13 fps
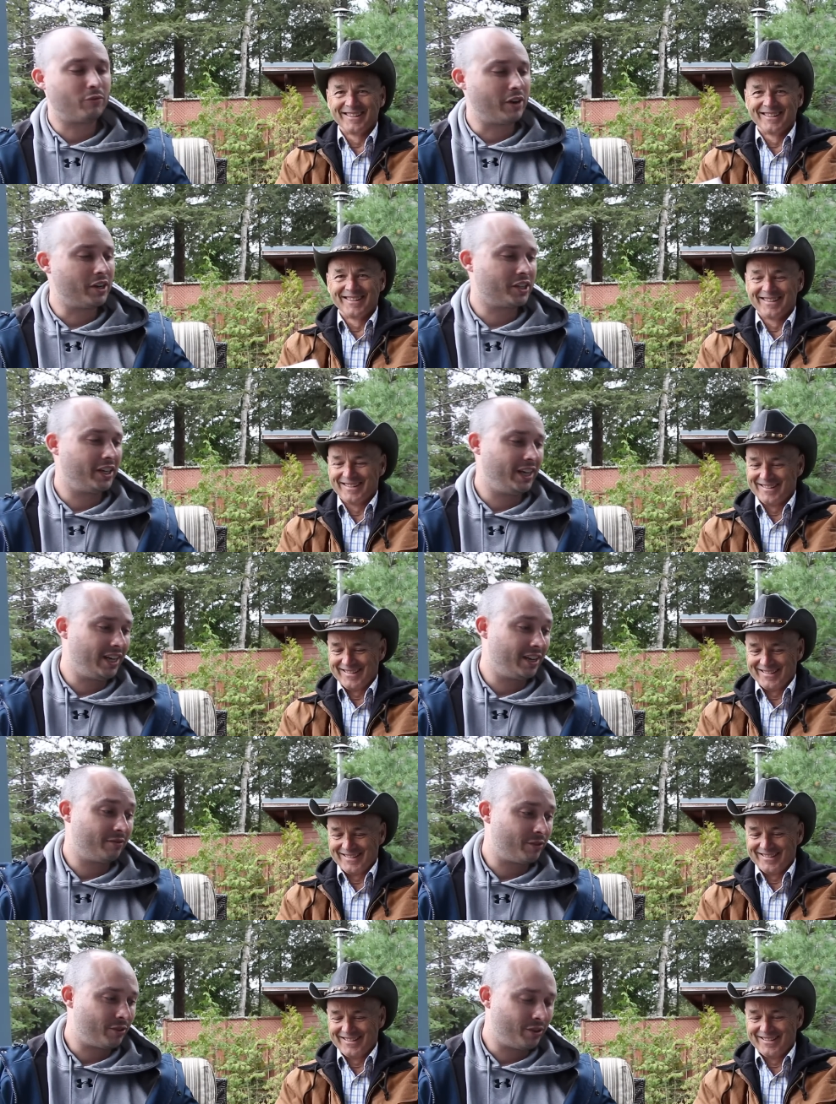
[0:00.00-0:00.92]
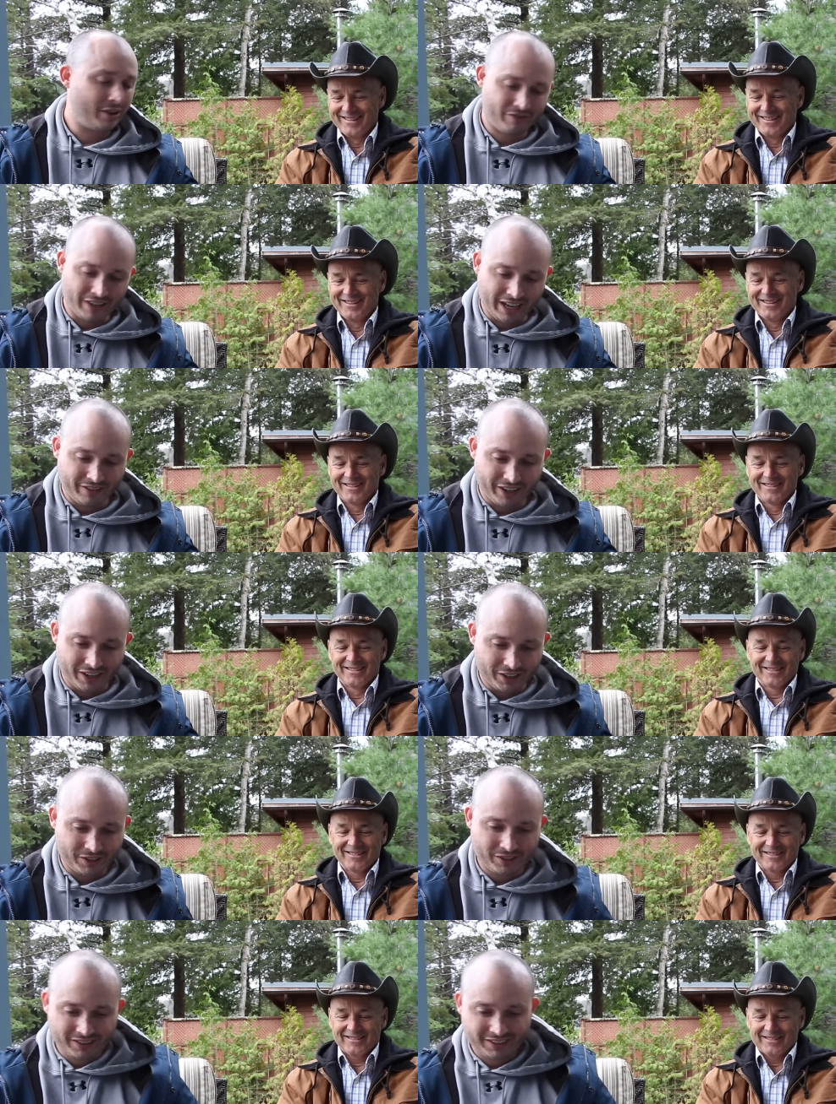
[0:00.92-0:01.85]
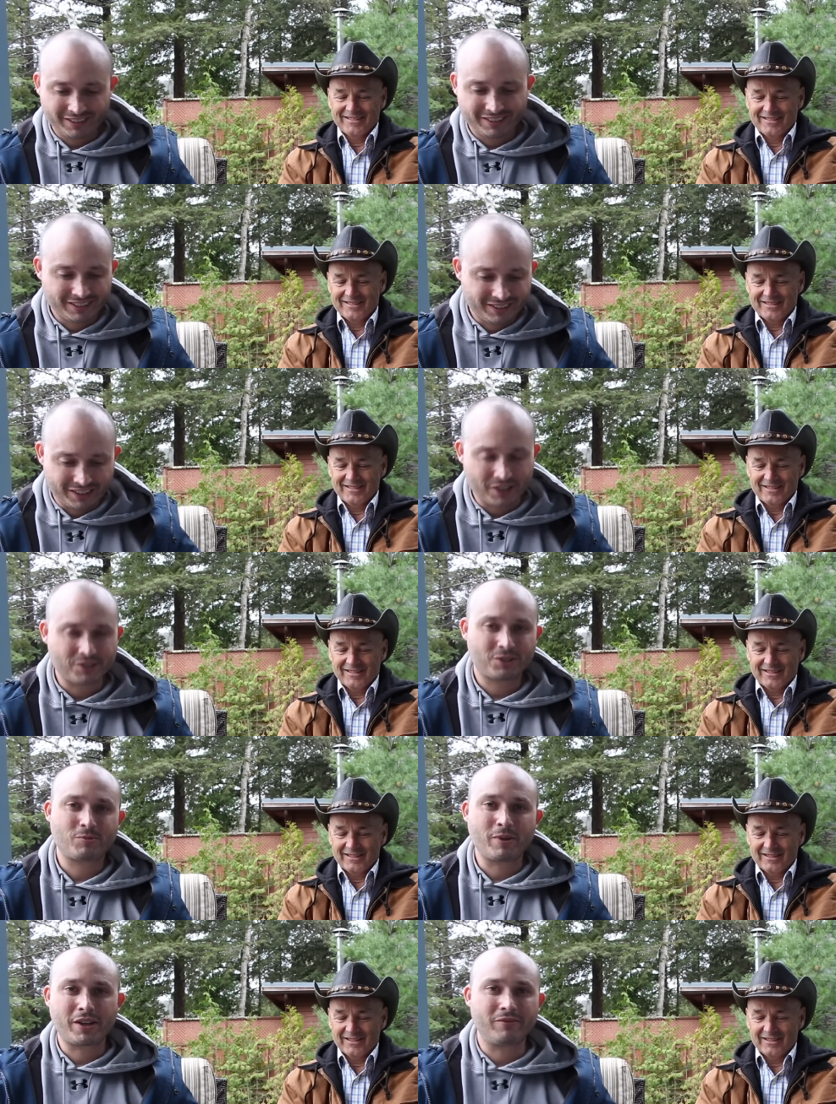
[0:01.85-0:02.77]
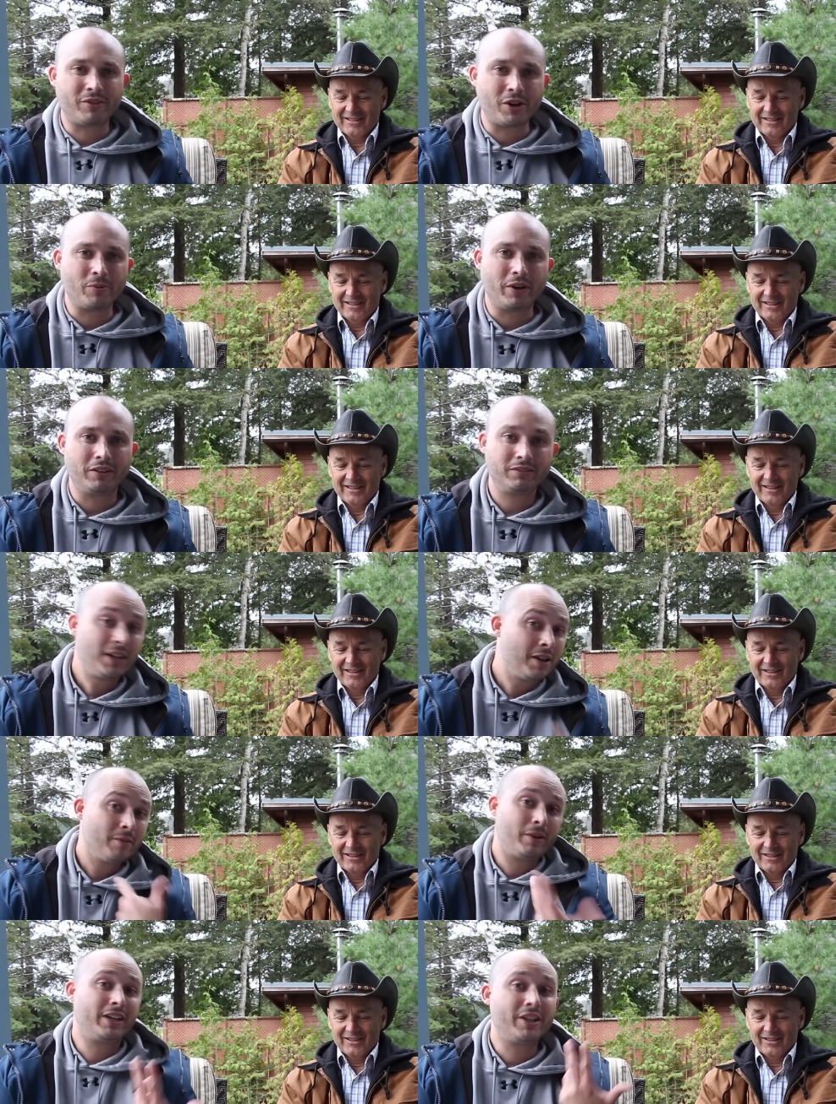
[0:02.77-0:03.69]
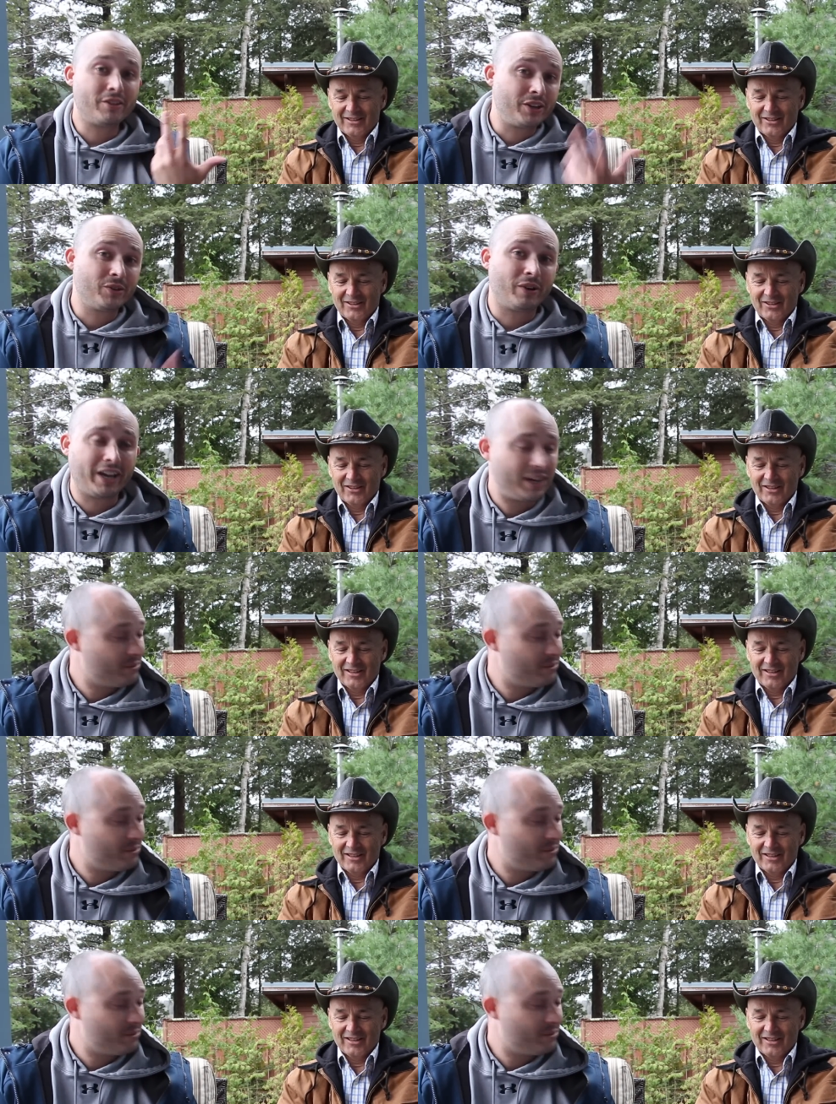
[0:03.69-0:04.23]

Speaker 1: to a French Canadian for 35 years, doesn't speak it very well. But neither do I